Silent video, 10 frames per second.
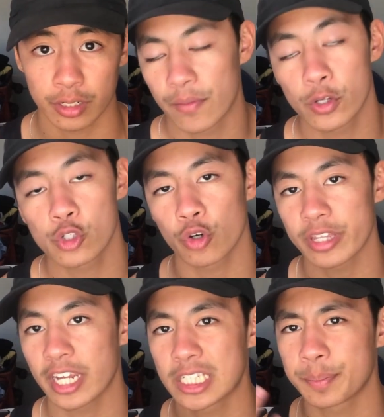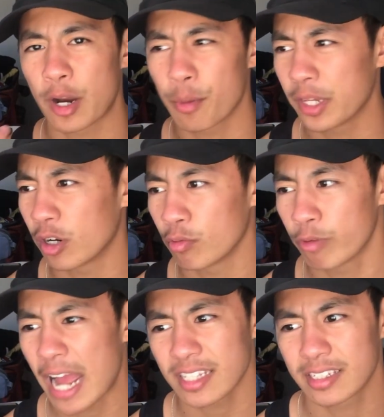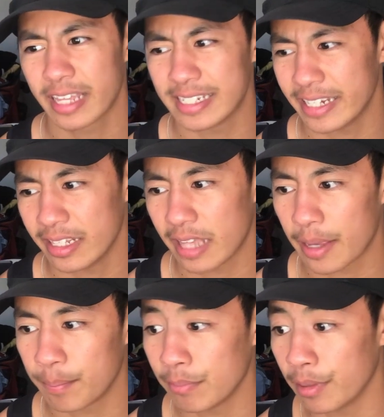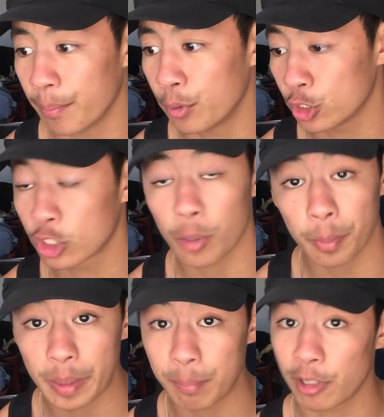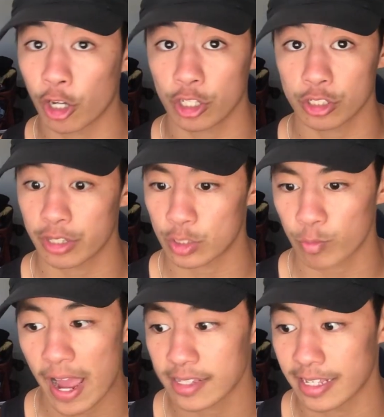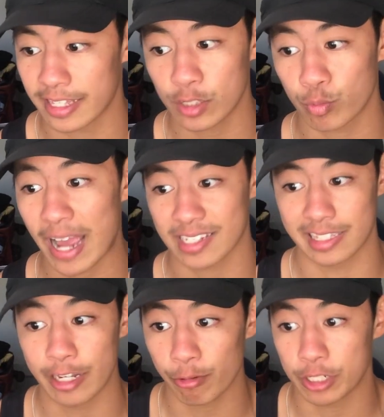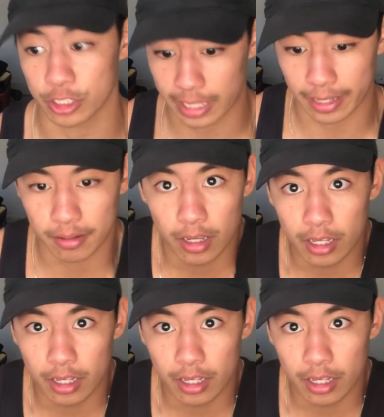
If you saw the experiment on rats they did, they put dopamine blockers on these rats and these rats literally just like